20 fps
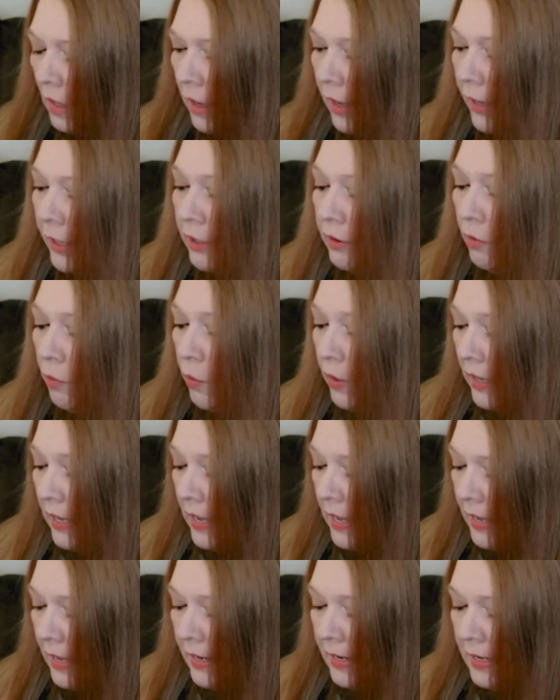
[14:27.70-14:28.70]
I went
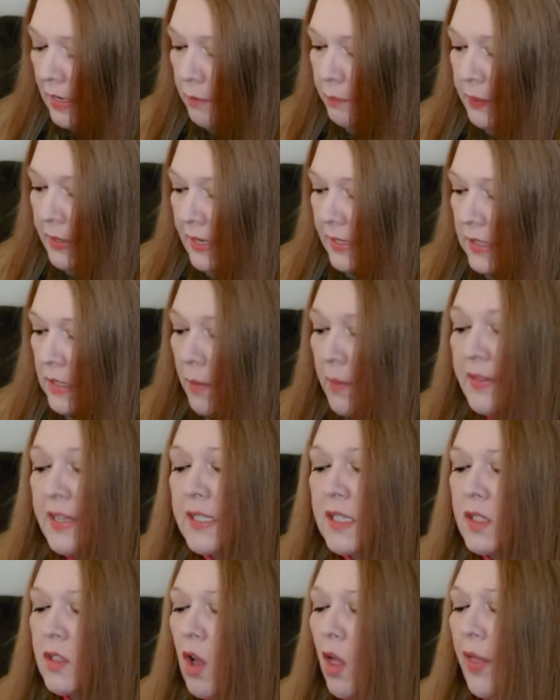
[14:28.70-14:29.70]
ahead and picked up, and
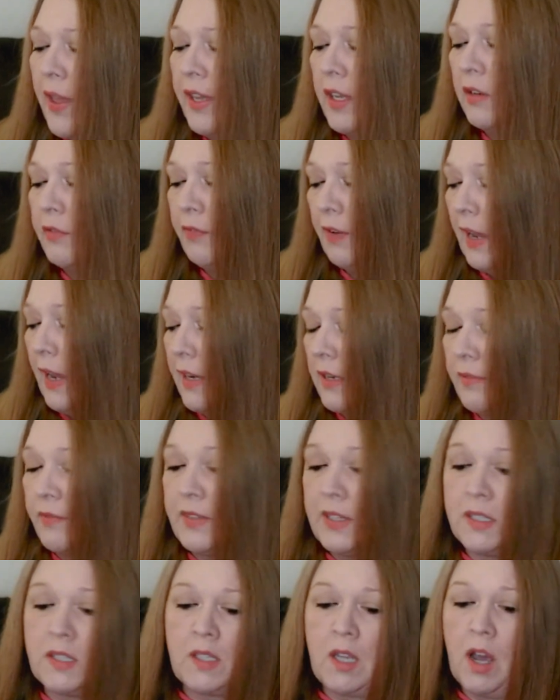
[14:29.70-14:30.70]
this is all I could find of
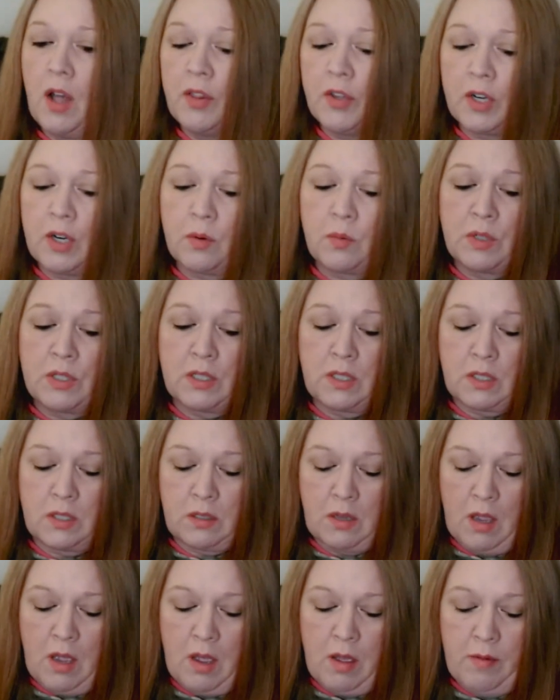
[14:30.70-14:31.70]
this color
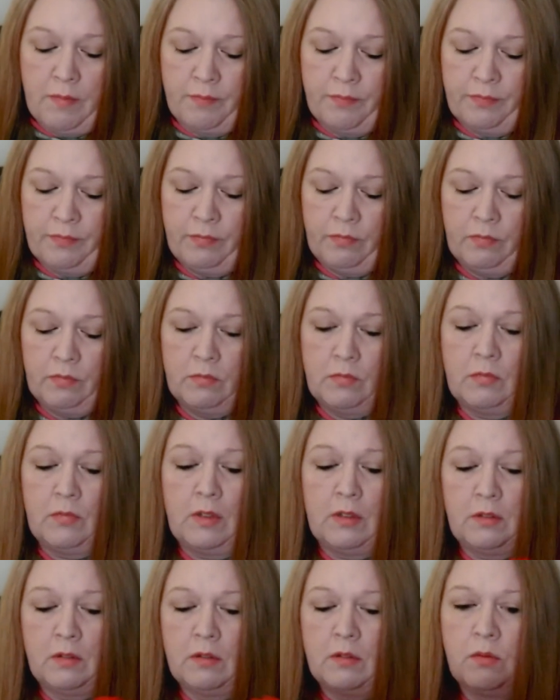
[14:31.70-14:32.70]
was um,
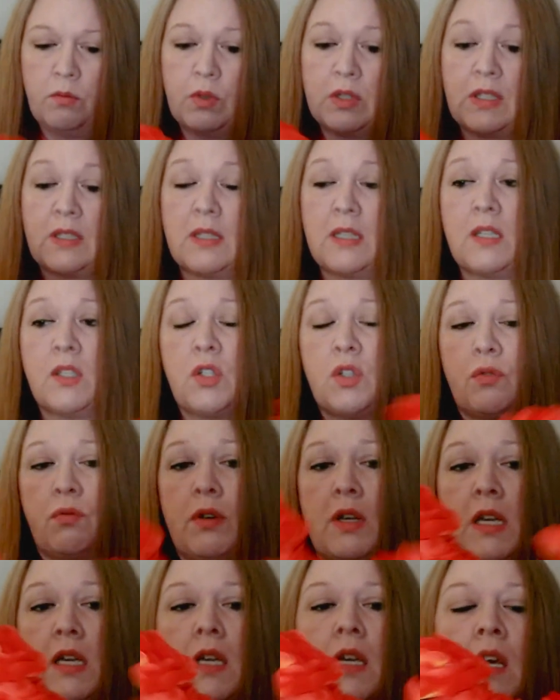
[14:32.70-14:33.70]
was these
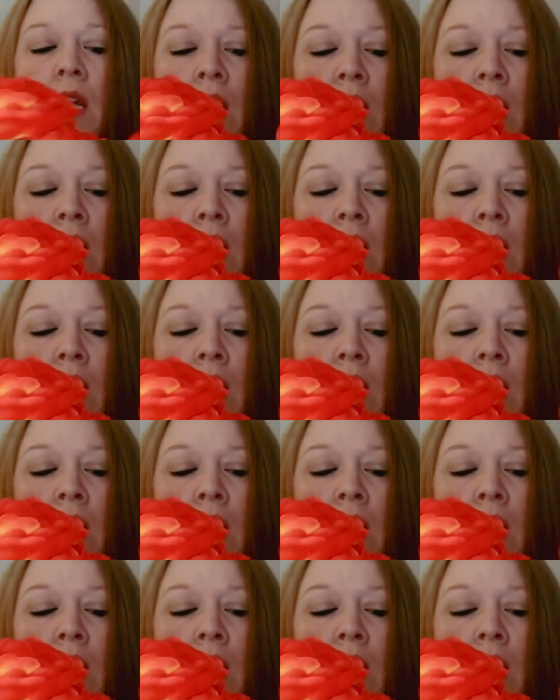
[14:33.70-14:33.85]
three.